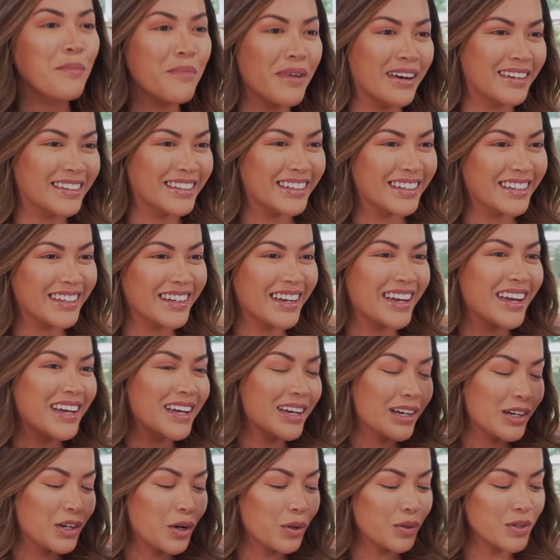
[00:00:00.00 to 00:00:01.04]
Money
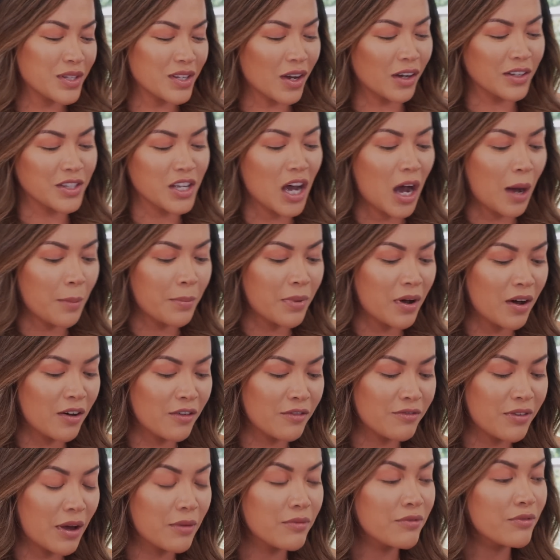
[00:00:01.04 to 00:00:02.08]
goes on top
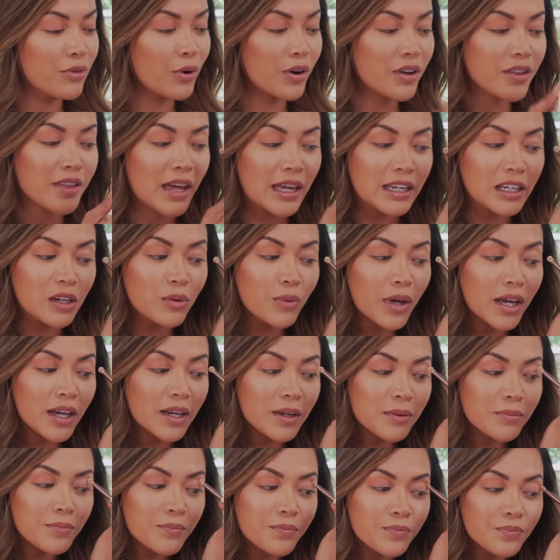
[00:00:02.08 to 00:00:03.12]
of Feb 4th
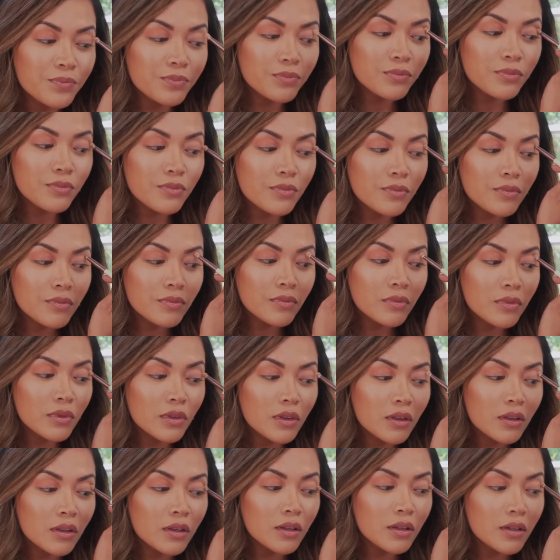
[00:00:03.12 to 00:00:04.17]
anyway.
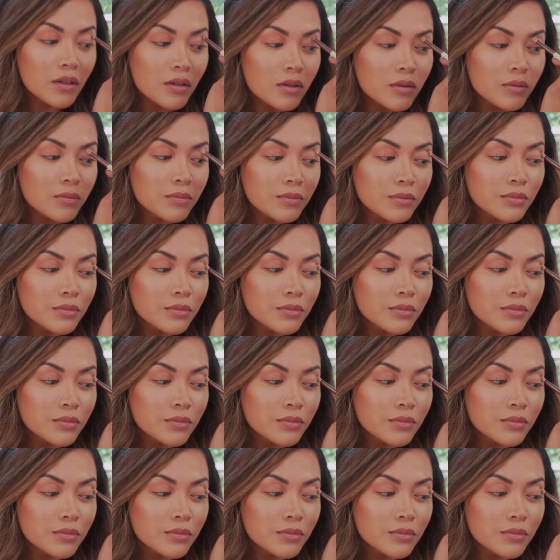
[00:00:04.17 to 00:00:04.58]
So